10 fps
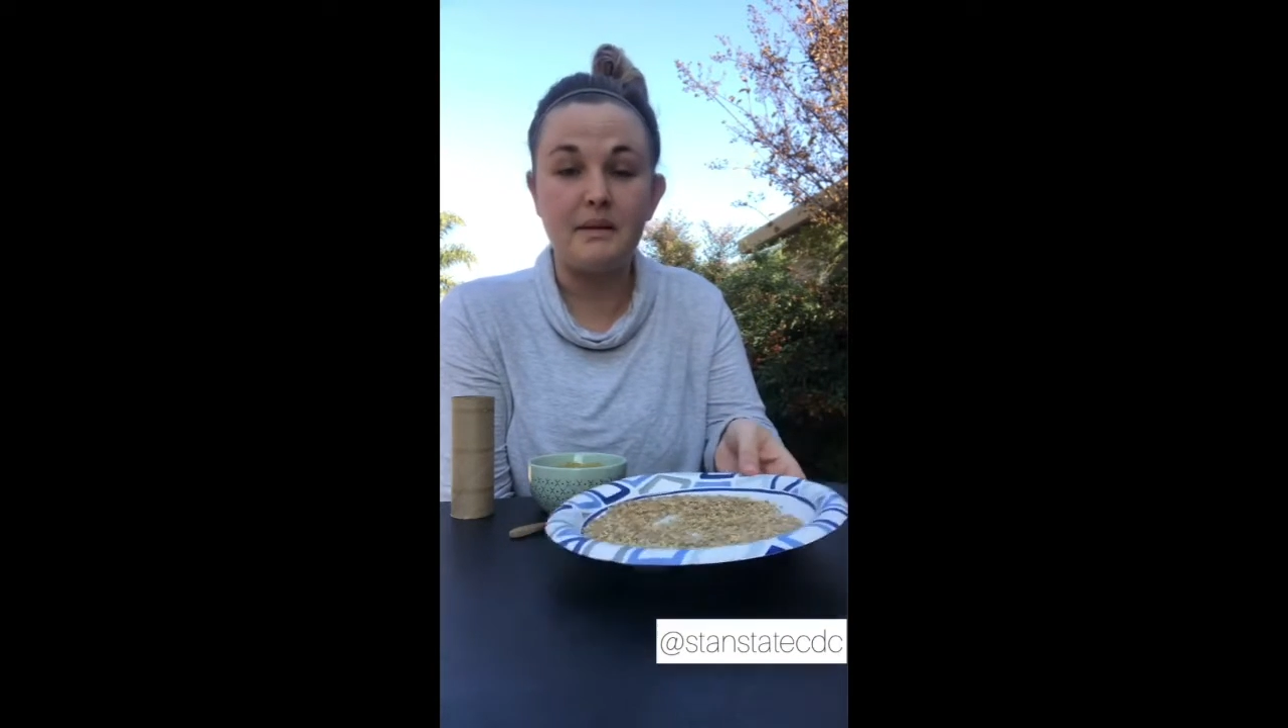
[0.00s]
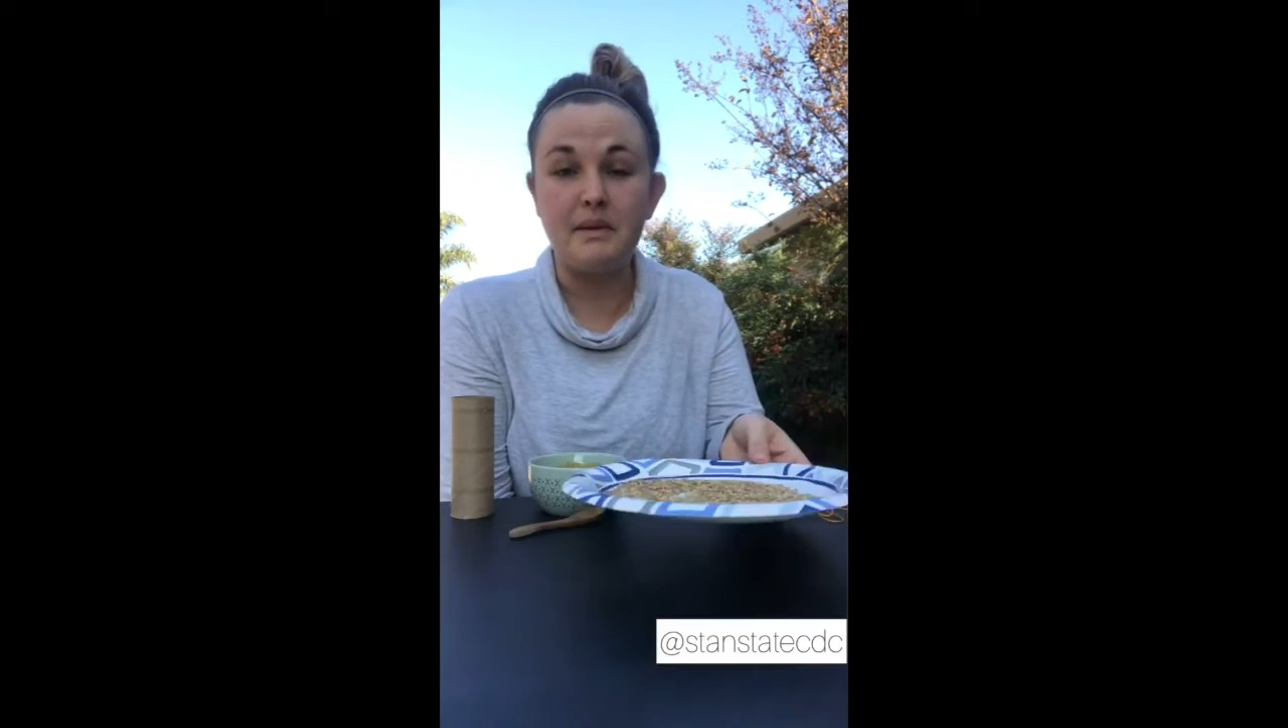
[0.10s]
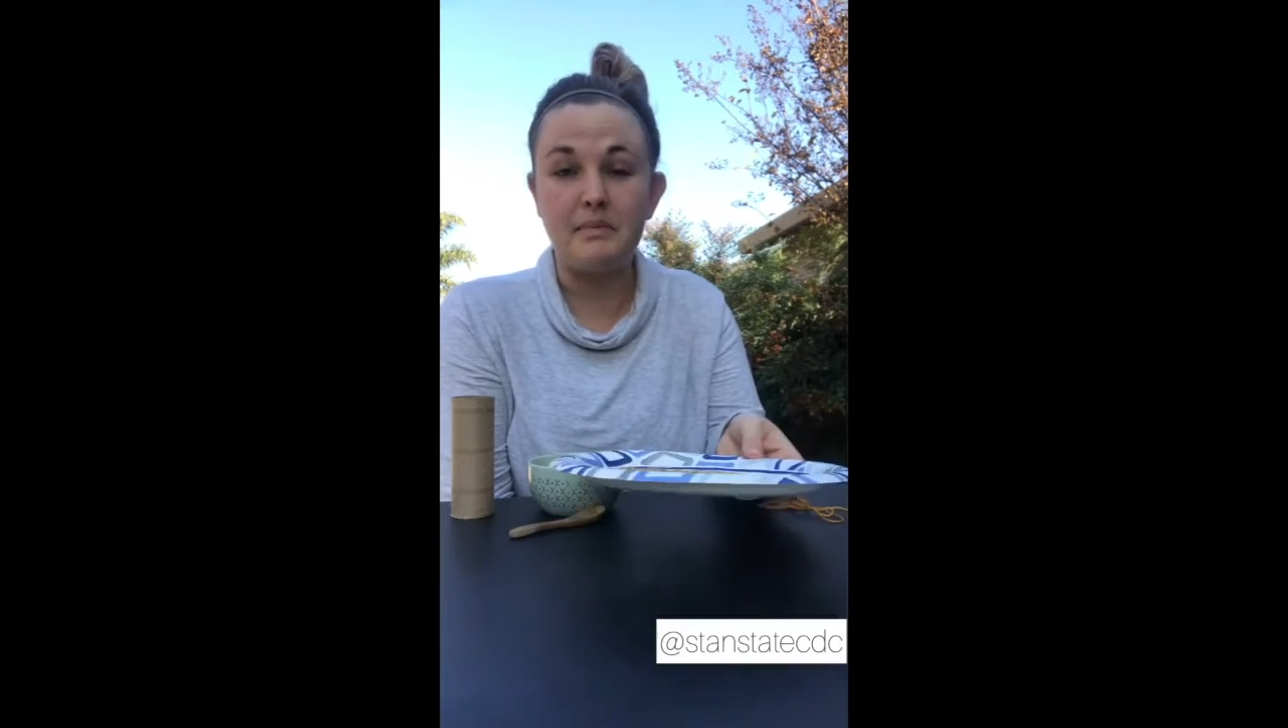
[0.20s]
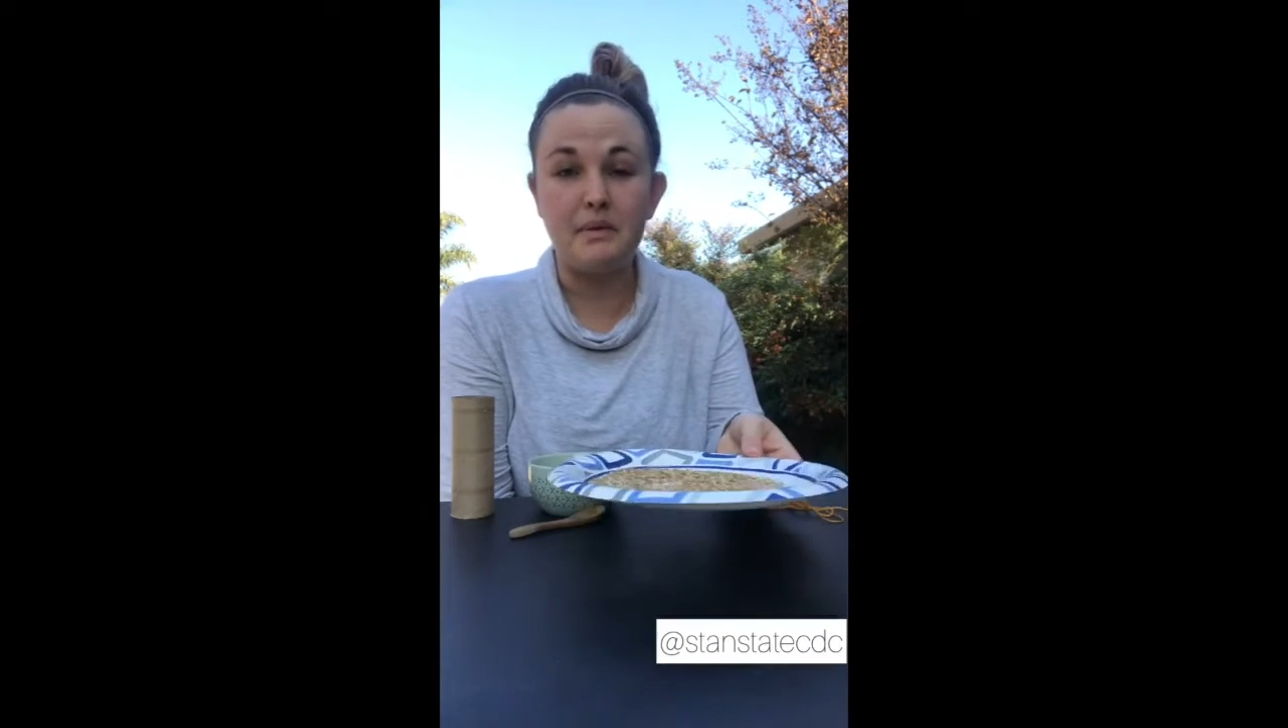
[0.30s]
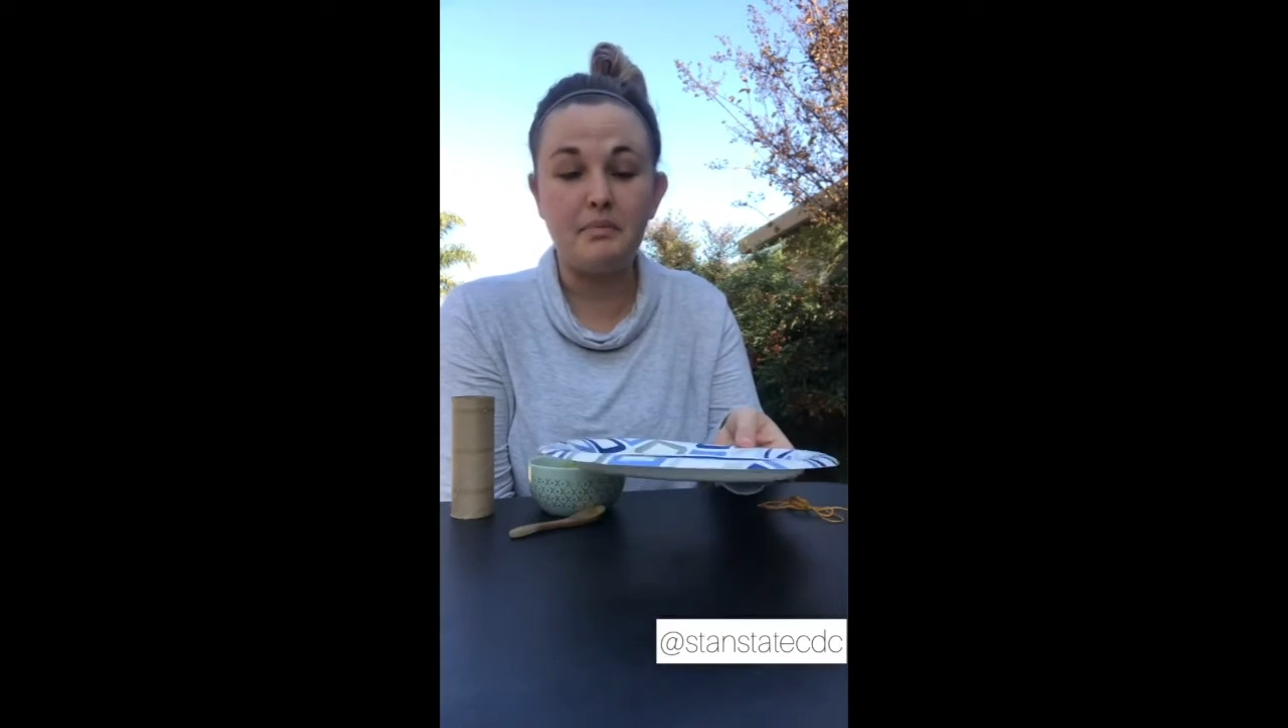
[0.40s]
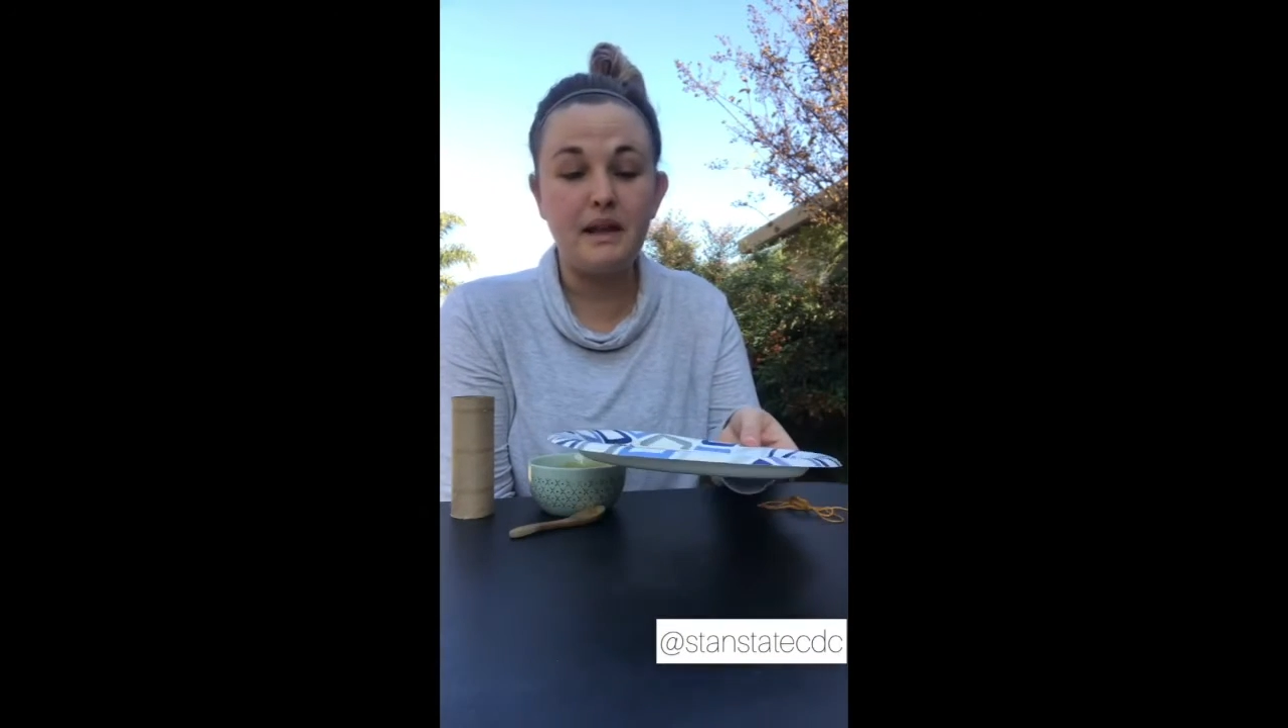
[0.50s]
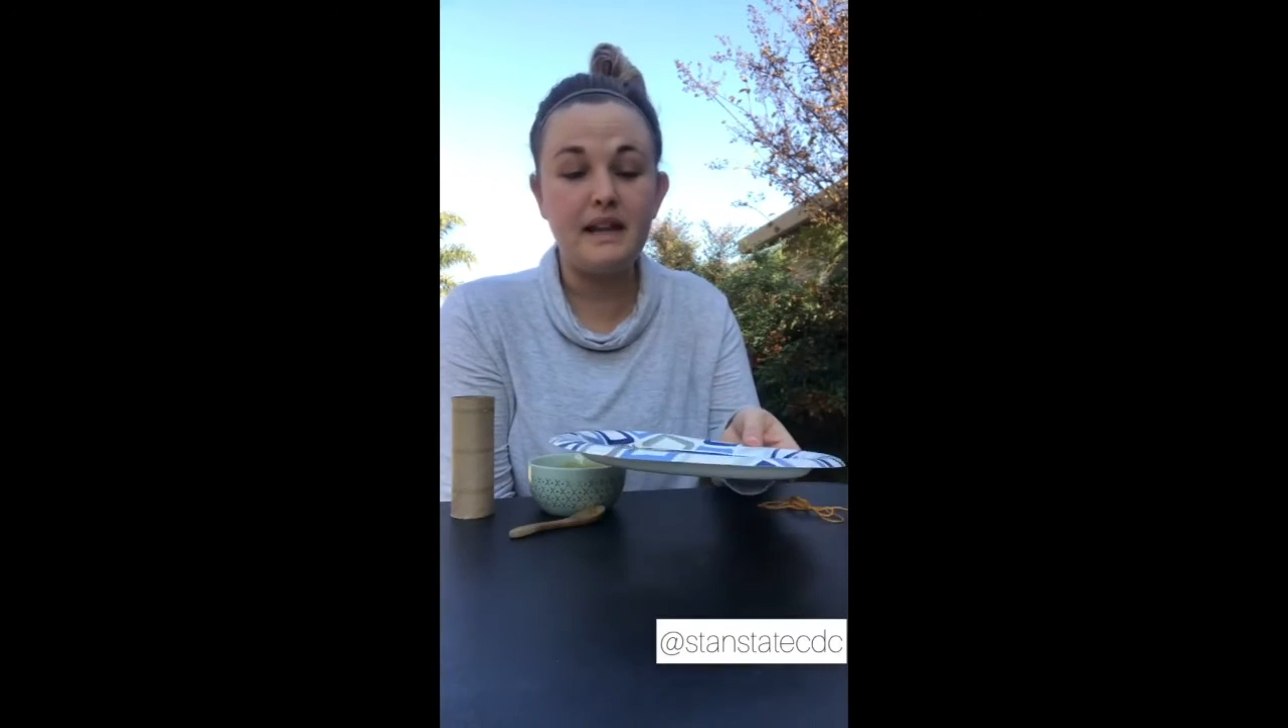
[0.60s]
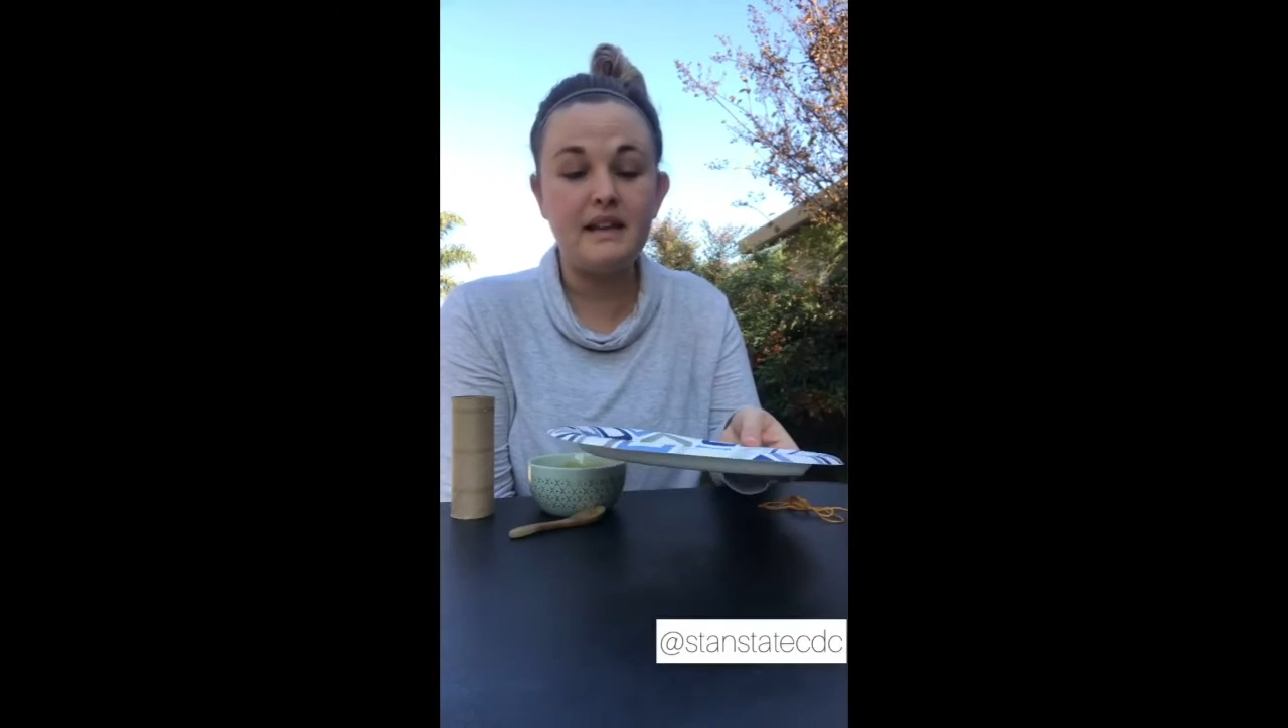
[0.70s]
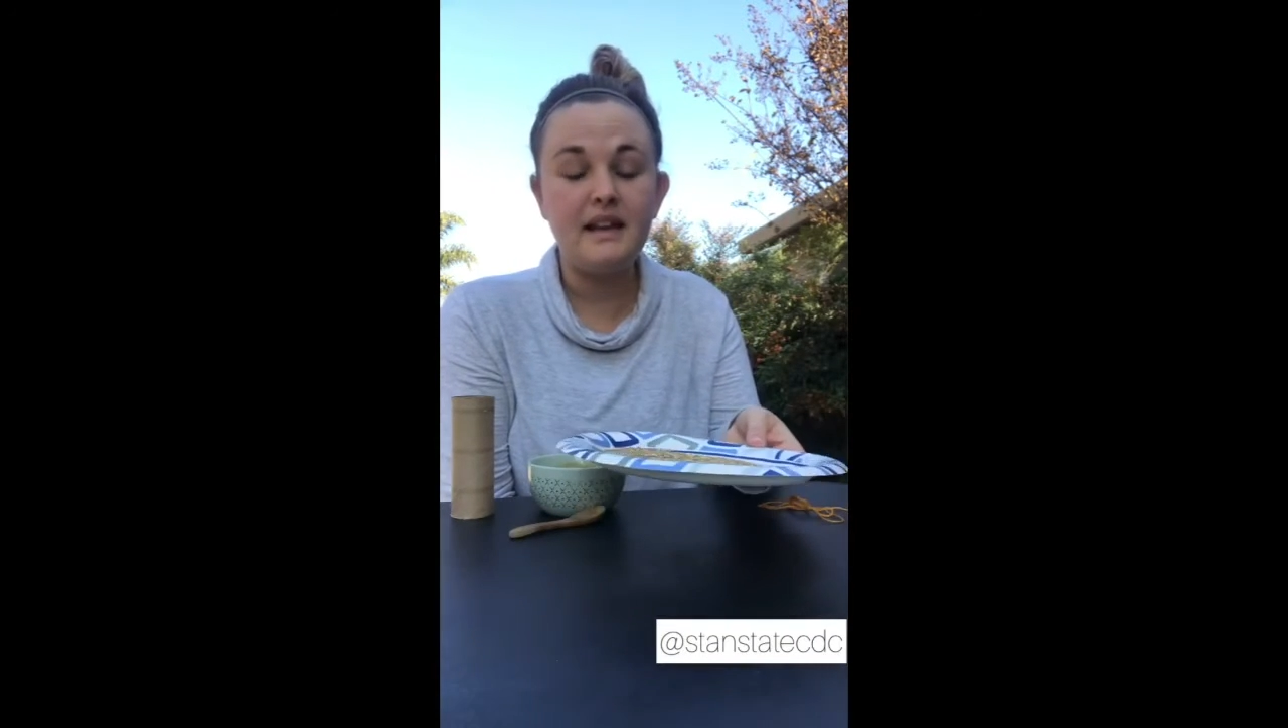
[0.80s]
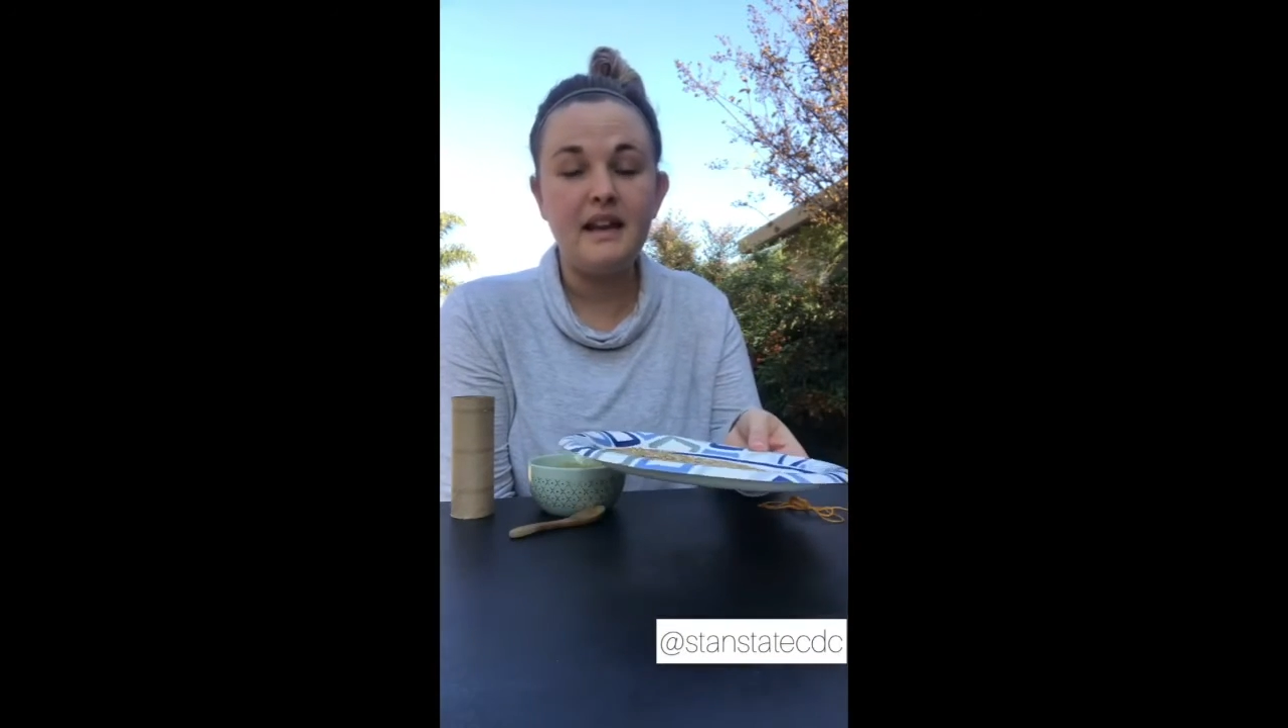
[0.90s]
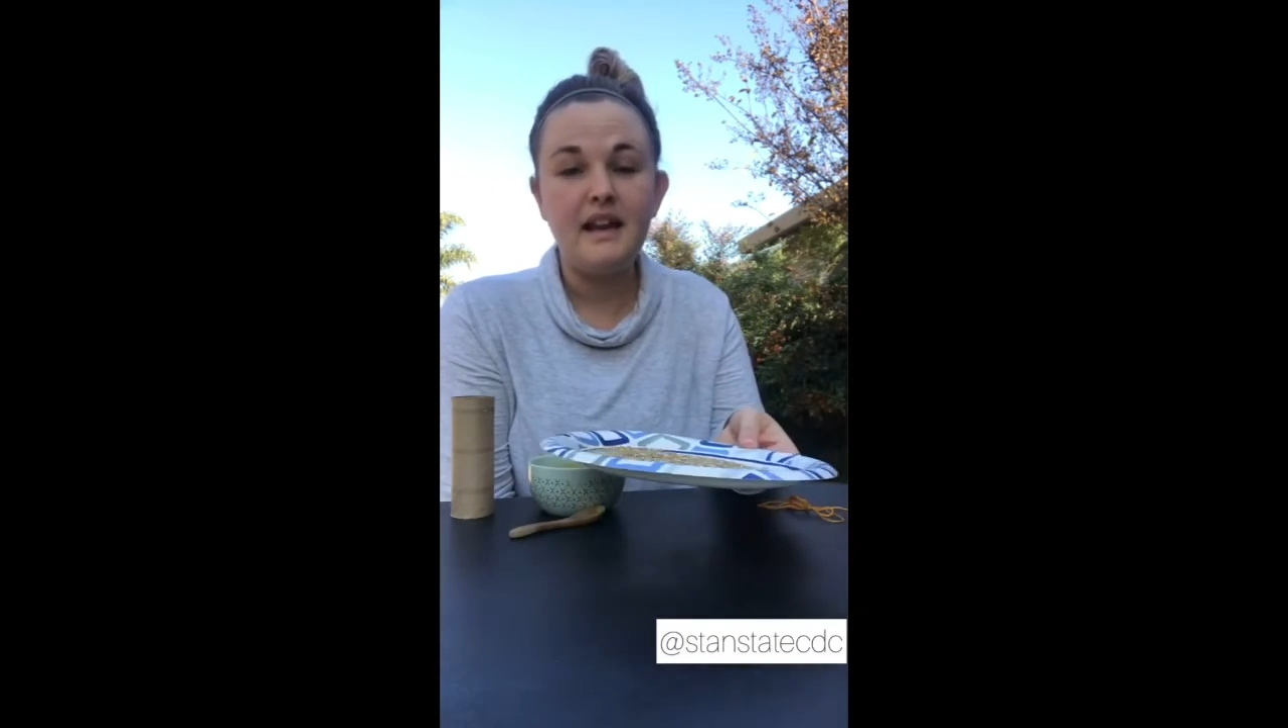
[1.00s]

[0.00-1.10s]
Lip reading: paper plate,